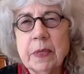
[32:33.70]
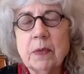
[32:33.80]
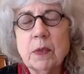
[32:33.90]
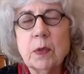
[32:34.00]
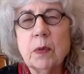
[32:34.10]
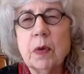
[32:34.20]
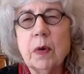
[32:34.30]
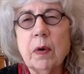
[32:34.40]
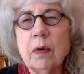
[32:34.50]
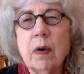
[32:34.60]
And so
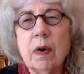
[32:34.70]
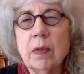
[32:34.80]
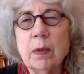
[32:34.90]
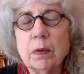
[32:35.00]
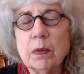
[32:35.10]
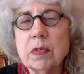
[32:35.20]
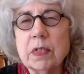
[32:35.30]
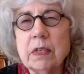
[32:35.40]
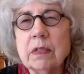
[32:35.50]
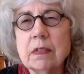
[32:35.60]
there are those
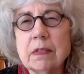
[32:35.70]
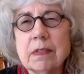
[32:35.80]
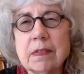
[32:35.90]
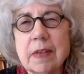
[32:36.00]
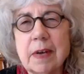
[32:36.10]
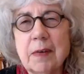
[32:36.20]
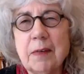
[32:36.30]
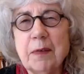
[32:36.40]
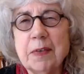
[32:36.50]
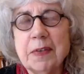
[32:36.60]
scents
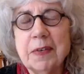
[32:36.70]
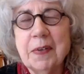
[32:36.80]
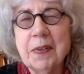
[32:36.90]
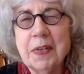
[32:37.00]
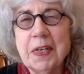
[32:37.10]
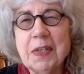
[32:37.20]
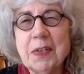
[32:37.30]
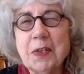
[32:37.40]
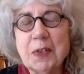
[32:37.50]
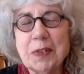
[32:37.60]
of the
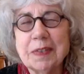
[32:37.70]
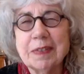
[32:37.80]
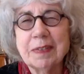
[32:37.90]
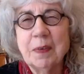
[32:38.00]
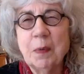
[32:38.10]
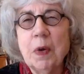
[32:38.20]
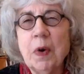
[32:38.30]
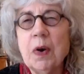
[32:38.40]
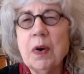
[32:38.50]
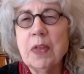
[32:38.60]
kitchen. What
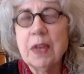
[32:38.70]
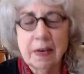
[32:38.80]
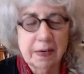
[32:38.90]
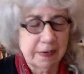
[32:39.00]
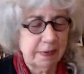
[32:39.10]
are they?